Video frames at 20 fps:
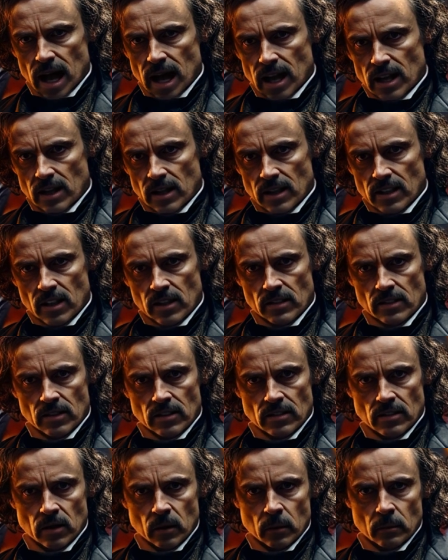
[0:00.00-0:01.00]
A,
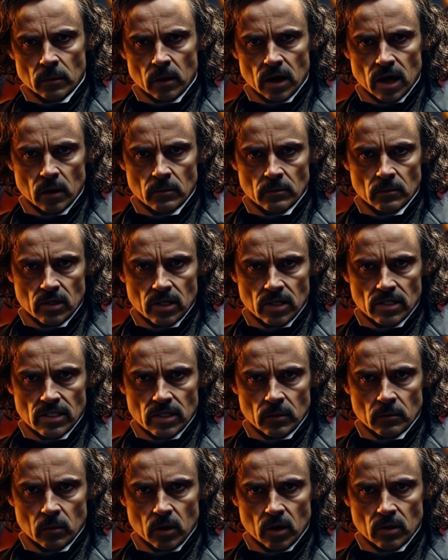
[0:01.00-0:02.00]
becomes the
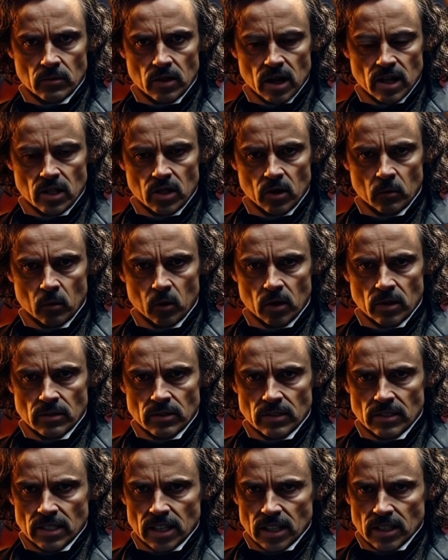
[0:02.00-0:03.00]
symbol of Hester
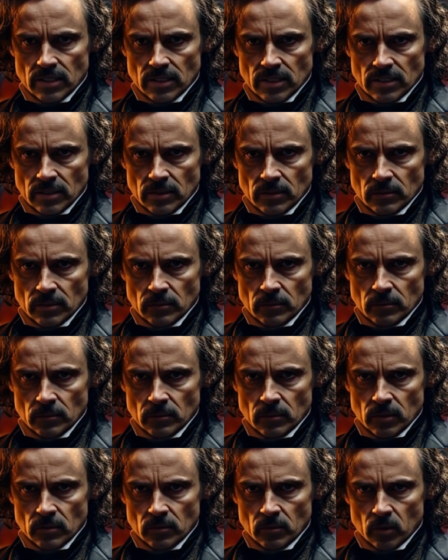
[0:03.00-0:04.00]
Prynne's sin,
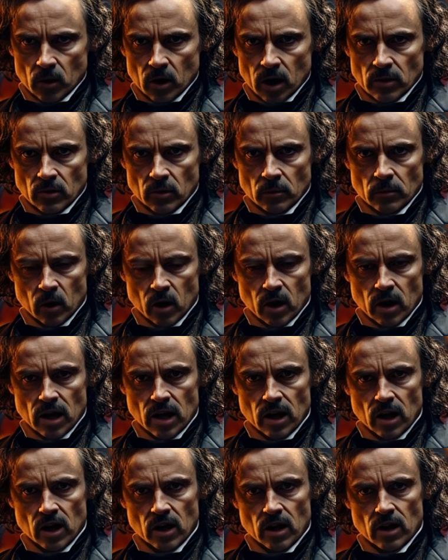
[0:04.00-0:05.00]
forever
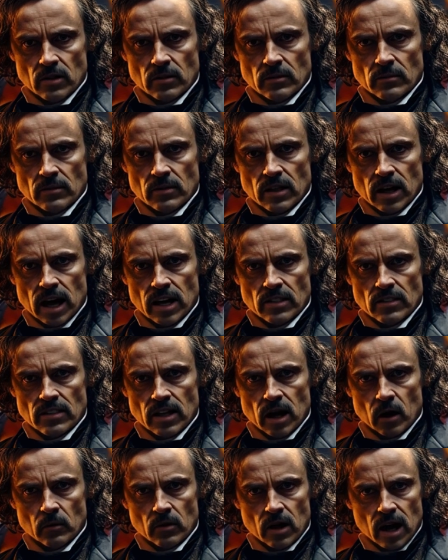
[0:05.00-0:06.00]
marking her as
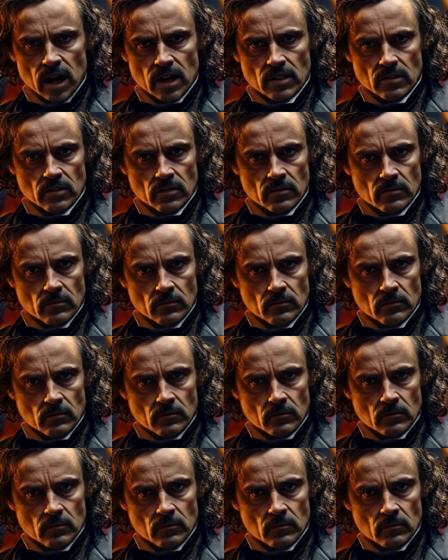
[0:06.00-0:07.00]
an outcast.
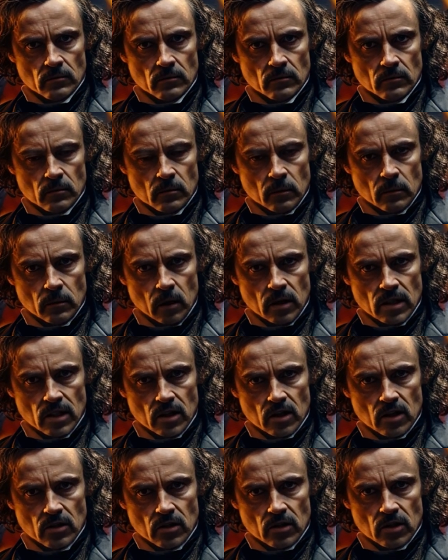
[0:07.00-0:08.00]
But
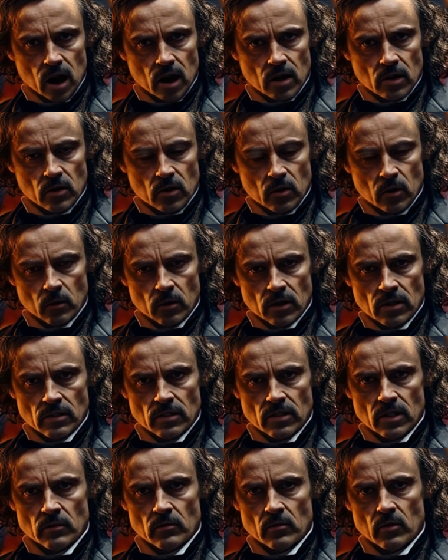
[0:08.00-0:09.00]
in her solitude
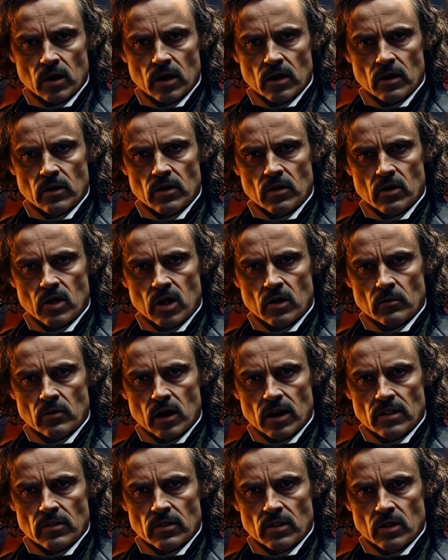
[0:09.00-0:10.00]
and suffering, she
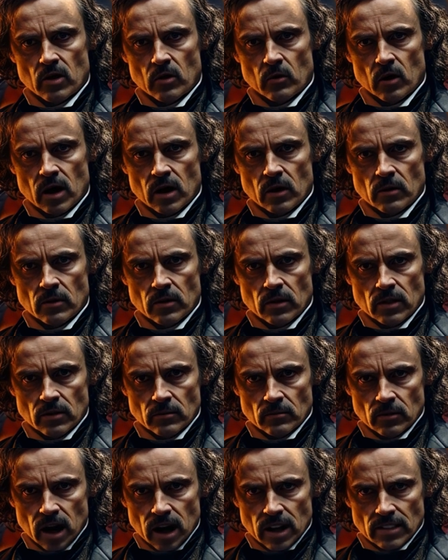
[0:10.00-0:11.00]
finds a strength that
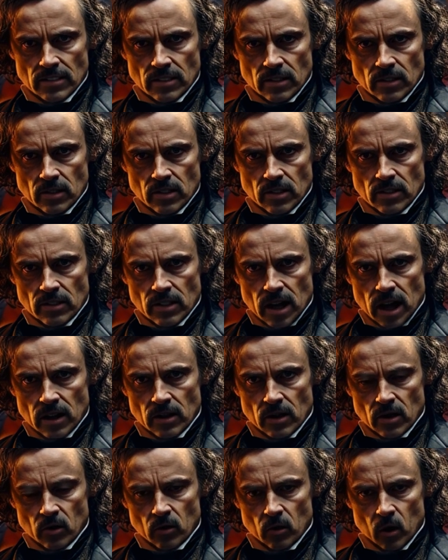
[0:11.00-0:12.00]
defies the
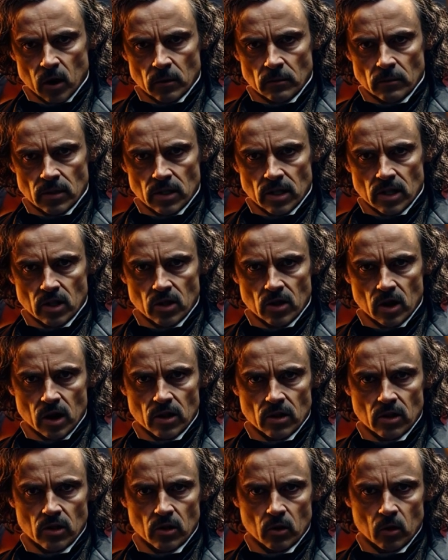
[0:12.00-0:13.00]
societal norms that
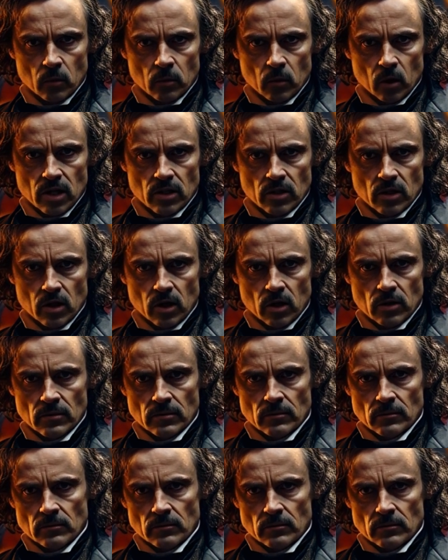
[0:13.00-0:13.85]
sought to oppress her.